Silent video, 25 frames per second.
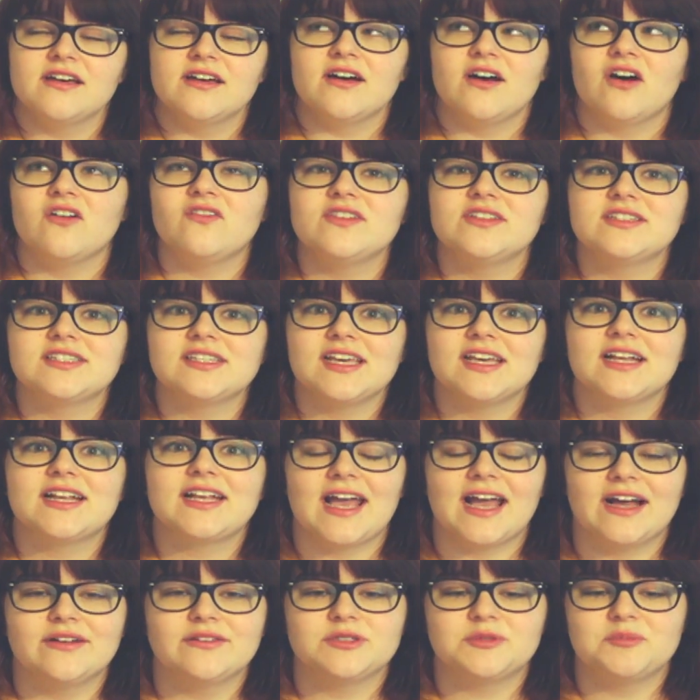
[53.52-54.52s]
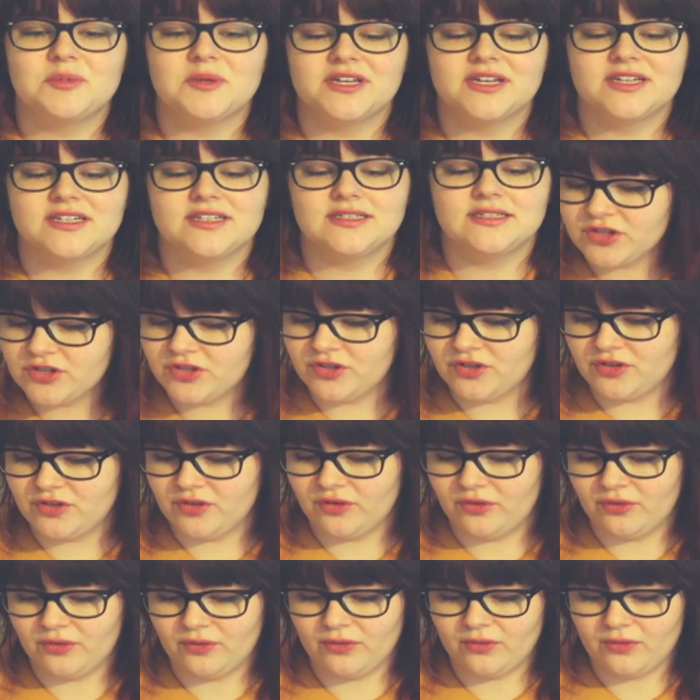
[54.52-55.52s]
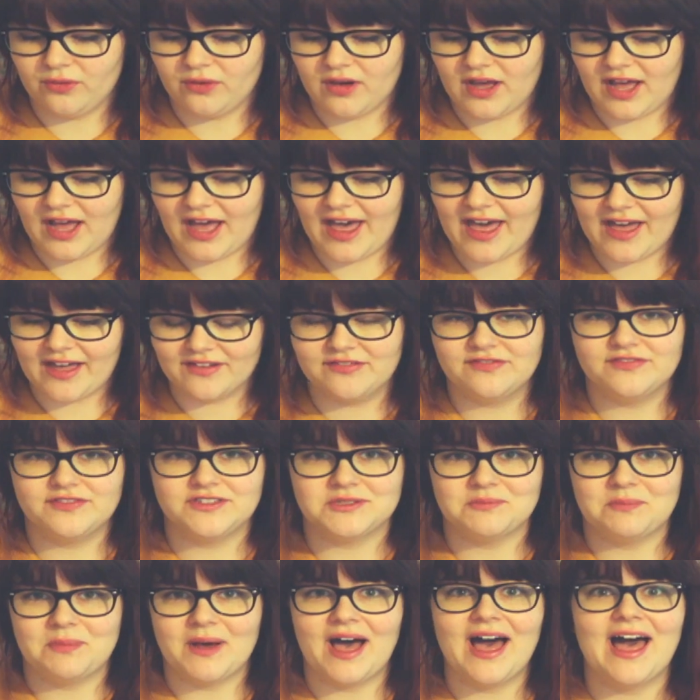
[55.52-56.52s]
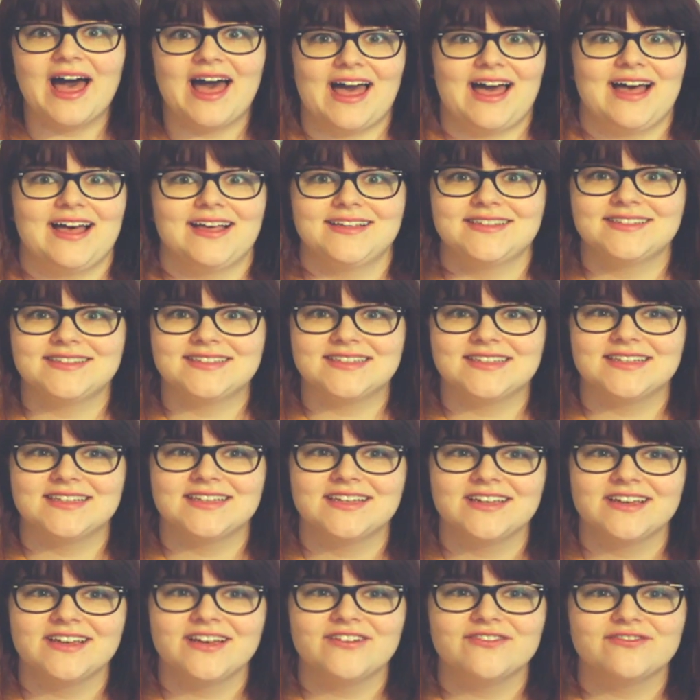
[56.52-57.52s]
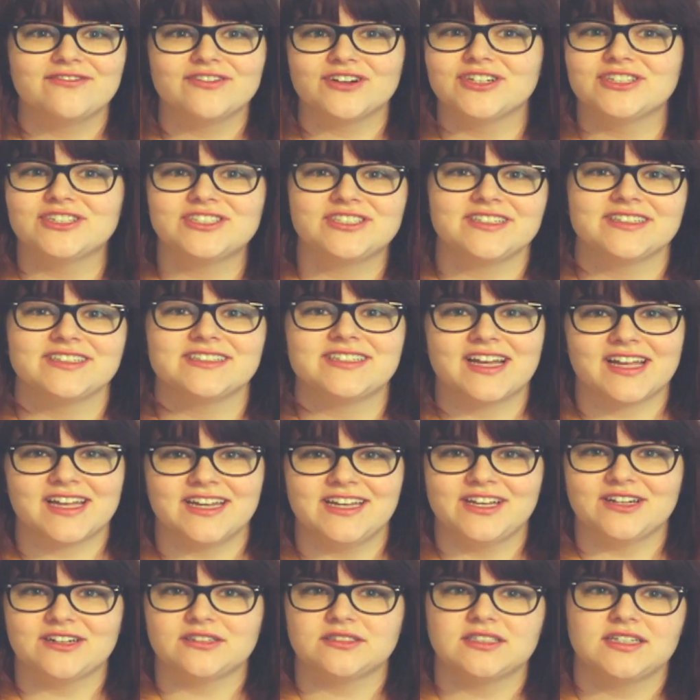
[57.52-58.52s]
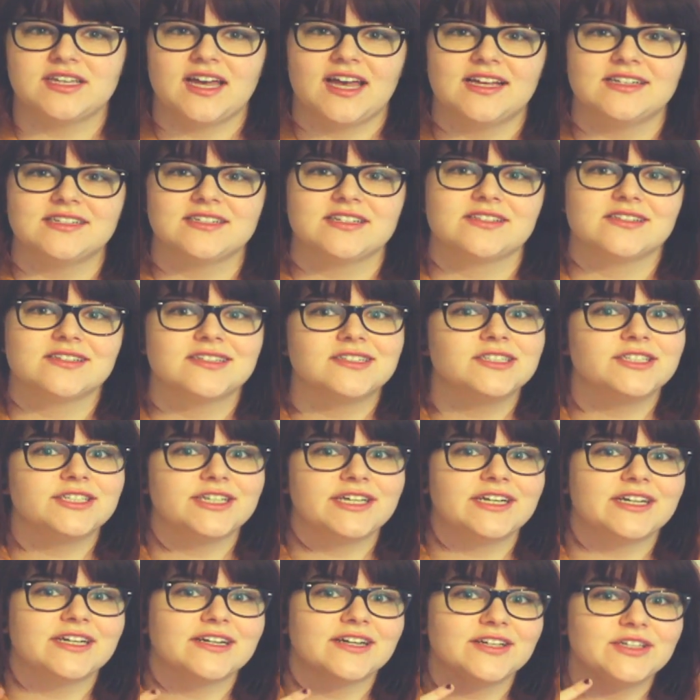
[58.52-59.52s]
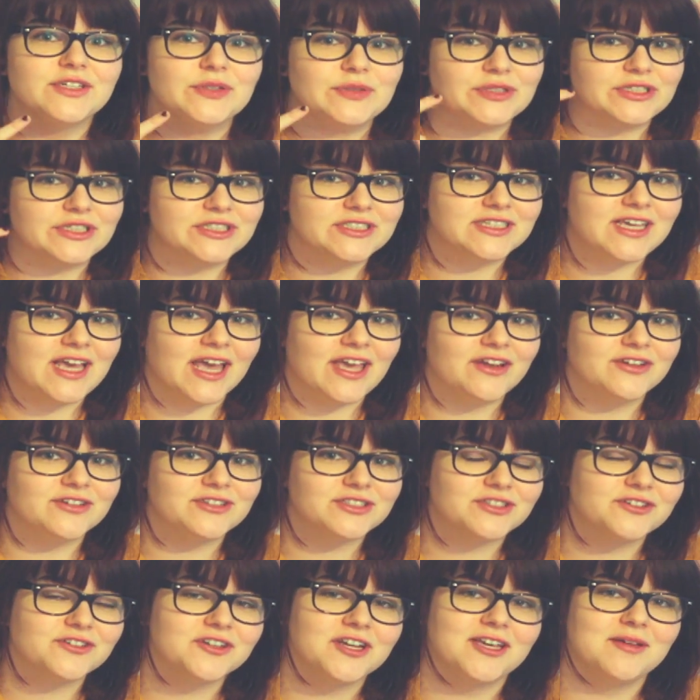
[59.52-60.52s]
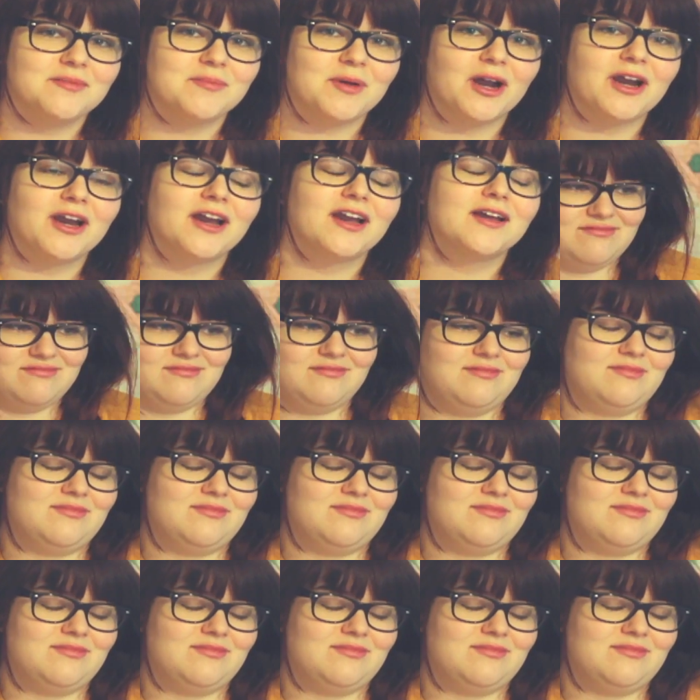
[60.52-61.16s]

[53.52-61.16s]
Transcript: Obviously it counts because you have to pass first and second year to get into third year in order to get your degree mark.